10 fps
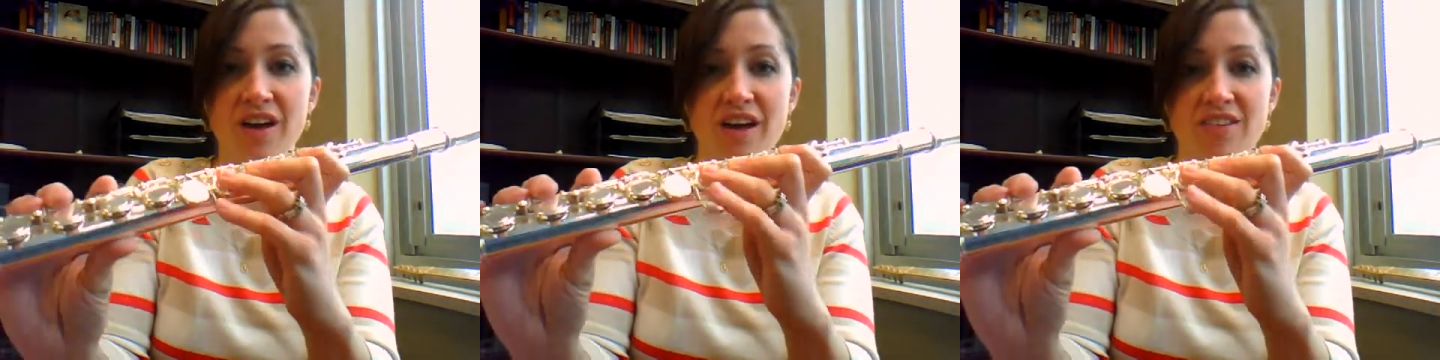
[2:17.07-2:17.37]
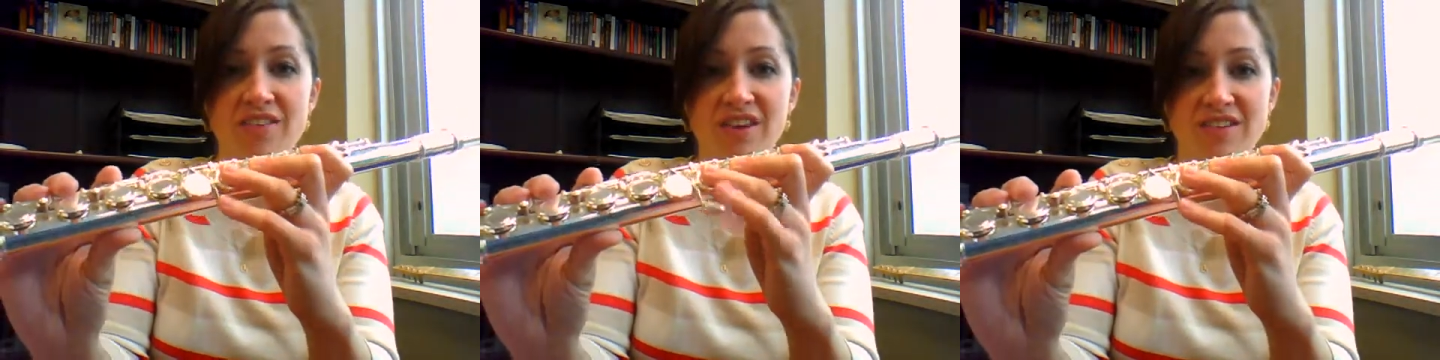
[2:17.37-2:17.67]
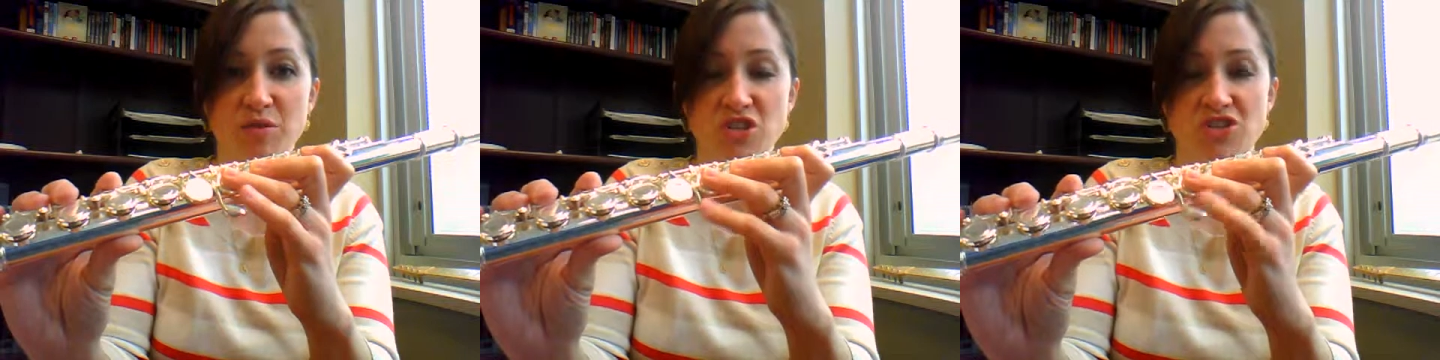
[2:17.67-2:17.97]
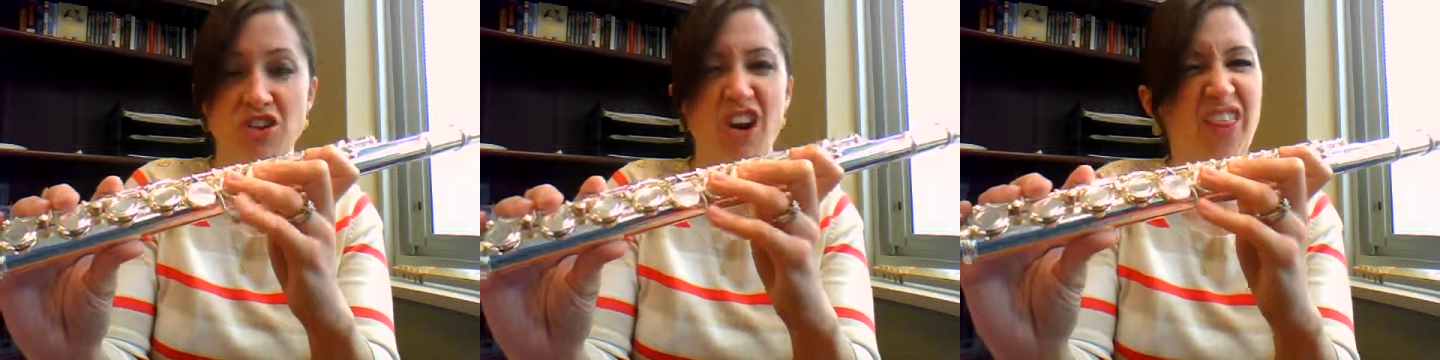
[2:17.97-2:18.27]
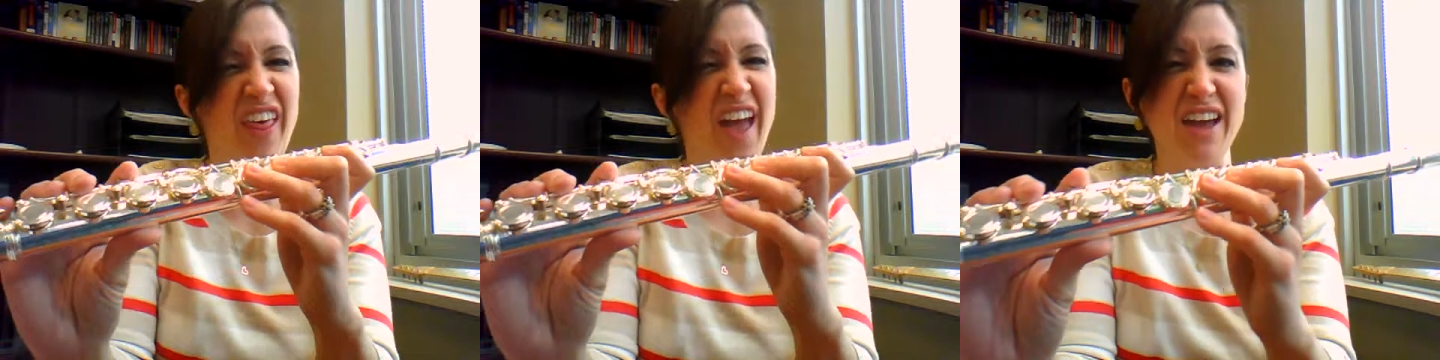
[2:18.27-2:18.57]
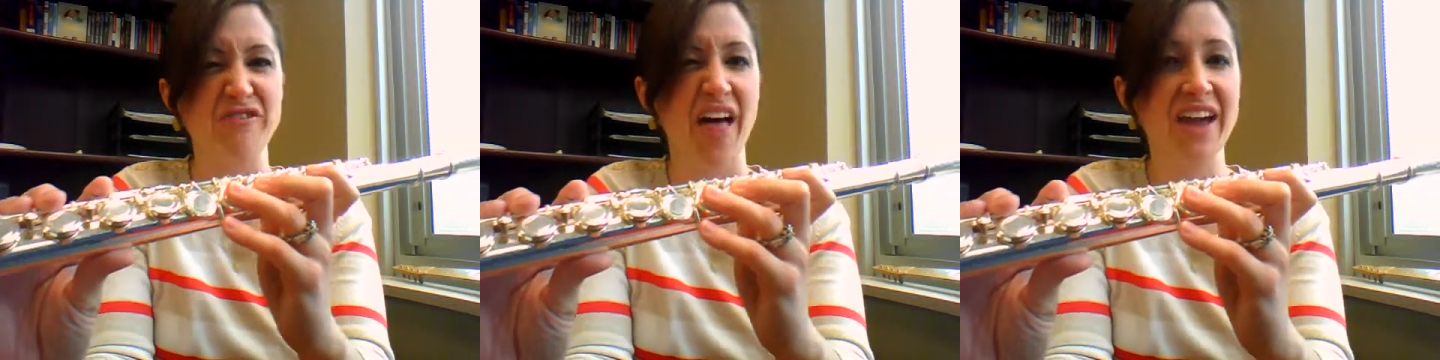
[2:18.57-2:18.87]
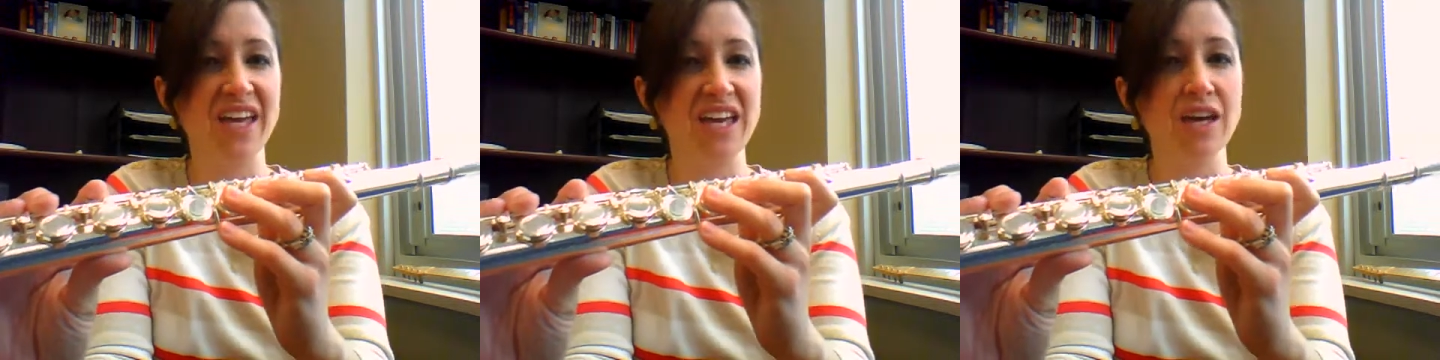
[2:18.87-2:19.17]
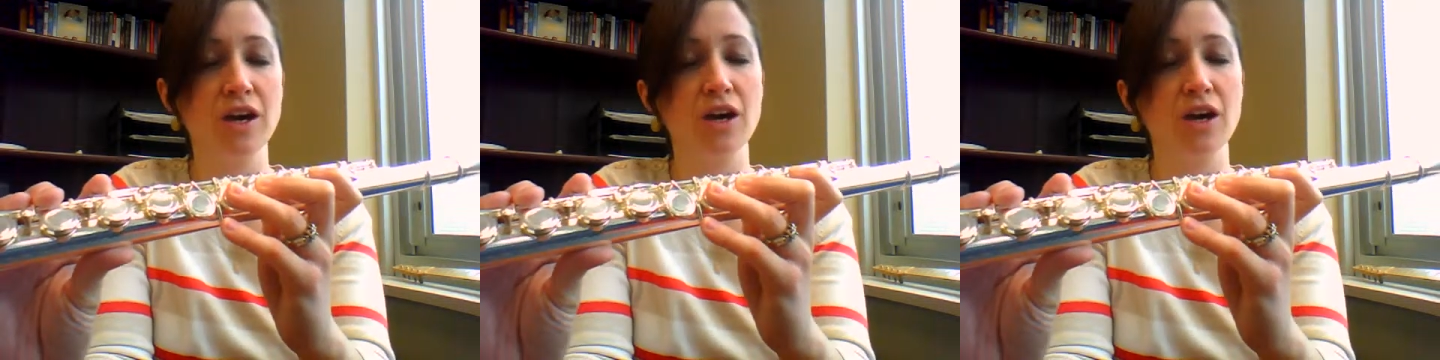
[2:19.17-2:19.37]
on this, which is called the A flat key.